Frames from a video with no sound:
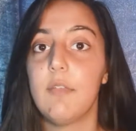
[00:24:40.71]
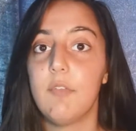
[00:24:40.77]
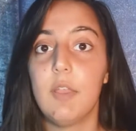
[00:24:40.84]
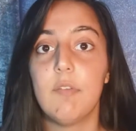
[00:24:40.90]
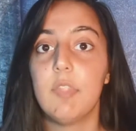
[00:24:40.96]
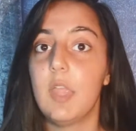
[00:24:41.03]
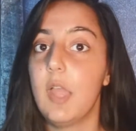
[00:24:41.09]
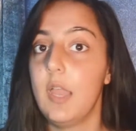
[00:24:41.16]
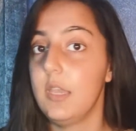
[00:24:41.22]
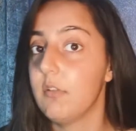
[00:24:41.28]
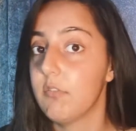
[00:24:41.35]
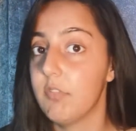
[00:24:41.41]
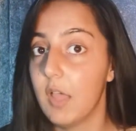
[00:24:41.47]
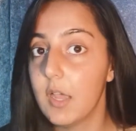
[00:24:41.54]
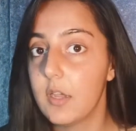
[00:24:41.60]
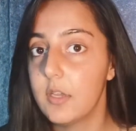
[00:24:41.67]
If you have any
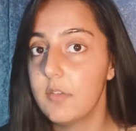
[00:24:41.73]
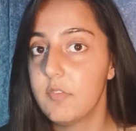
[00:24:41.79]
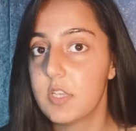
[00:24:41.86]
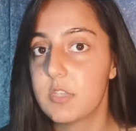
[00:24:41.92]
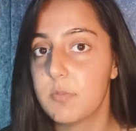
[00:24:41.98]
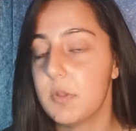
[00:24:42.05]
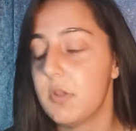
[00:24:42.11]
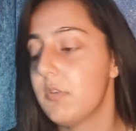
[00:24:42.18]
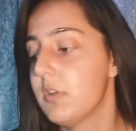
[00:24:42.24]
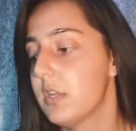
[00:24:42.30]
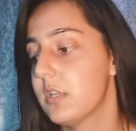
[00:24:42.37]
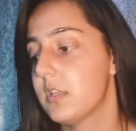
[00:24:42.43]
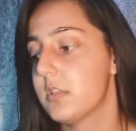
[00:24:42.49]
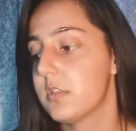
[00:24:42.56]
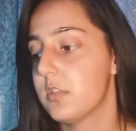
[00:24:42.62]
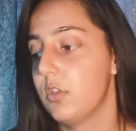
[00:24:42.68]
of that kind of
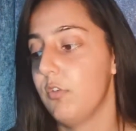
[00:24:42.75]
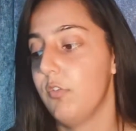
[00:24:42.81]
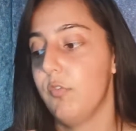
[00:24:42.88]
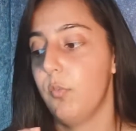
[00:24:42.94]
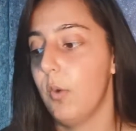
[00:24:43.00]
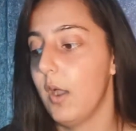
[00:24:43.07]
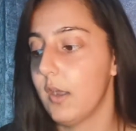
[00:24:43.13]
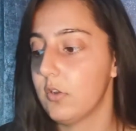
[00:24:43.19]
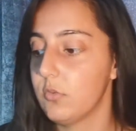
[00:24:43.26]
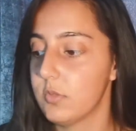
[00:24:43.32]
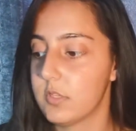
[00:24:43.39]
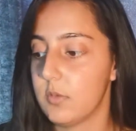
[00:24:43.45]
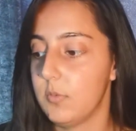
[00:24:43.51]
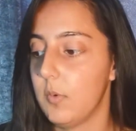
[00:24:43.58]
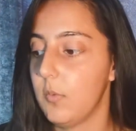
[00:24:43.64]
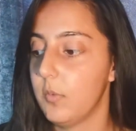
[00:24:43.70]
experience, you've worked
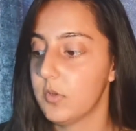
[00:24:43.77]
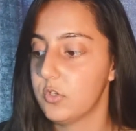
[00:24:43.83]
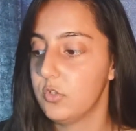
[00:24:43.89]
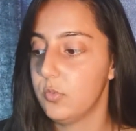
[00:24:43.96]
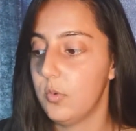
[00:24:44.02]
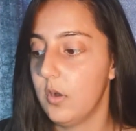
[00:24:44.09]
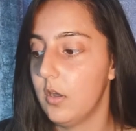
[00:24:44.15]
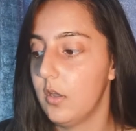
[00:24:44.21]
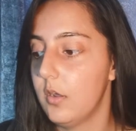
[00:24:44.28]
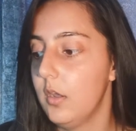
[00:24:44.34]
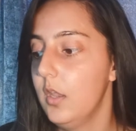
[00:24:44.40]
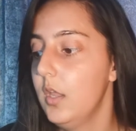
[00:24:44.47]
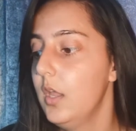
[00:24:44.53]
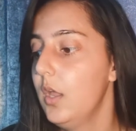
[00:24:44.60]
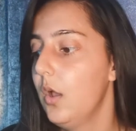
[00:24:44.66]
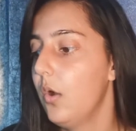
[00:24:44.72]
with someone
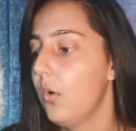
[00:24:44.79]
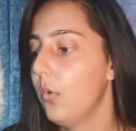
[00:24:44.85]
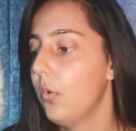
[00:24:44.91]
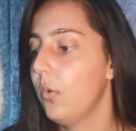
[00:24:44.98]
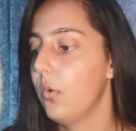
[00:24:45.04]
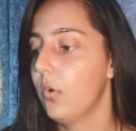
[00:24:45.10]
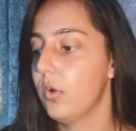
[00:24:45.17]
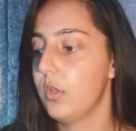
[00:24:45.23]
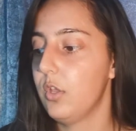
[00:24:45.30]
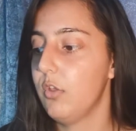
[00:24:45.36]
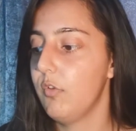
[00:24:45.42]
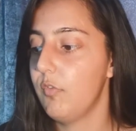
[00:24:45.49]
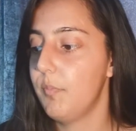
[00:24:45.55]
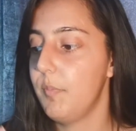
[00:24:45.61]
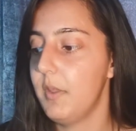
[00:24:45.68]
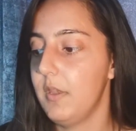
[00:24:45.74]
one-to-one, or
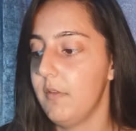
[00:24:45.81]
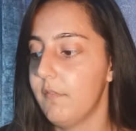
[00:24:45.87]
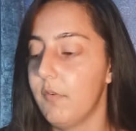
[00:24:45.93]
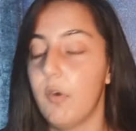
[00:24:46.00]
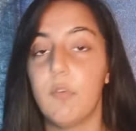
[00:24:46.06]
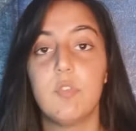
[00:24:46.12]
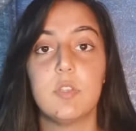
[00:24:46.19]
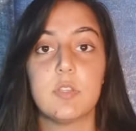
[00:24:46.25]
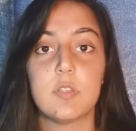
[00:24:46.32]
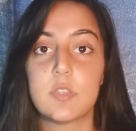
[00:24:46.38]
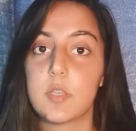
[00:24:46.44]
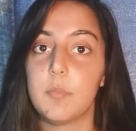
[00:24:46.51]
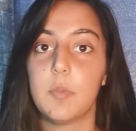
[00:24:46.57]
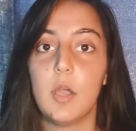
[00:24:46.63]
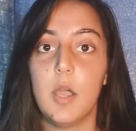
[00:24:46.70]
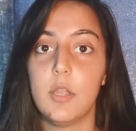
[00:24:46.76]
you've been involved in
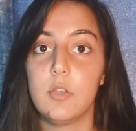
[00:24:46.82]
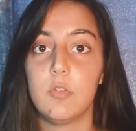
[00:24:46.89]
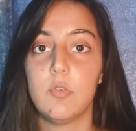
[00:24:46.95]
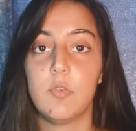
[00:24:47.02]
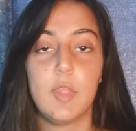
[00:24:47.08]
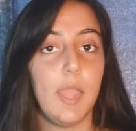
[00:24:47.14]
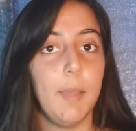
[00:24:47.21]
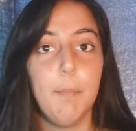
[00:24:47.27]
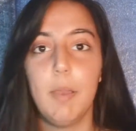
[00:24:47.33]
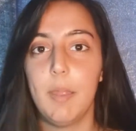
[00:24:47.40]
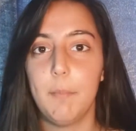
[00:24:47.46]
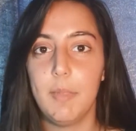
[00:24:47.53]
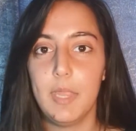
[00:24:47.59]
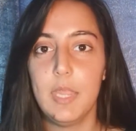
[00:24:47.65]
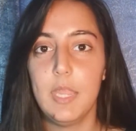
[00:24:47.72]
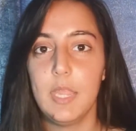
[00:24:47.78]
some kind of care
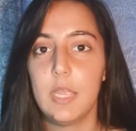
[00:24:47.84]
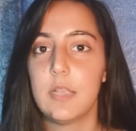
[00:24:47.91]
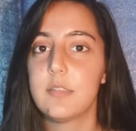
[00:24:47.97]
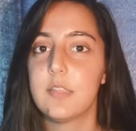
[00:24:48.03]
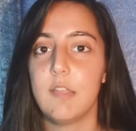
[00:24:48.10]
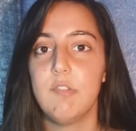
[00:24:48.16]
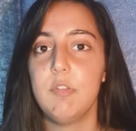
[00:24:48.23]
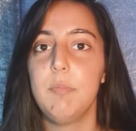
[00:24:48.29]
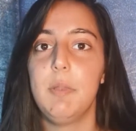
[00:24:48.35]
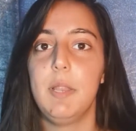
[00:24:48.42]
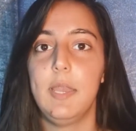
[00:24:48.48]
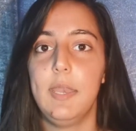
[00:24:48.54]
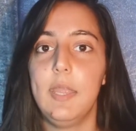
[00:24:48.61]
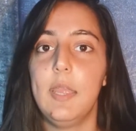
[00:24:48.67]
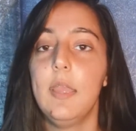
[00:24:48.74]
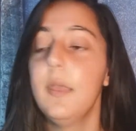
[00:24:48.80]
plan making, safety
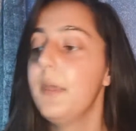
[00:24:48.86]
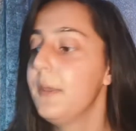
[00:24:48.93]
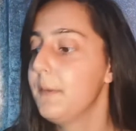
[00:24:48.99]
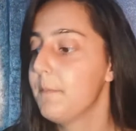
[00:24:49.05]
planning,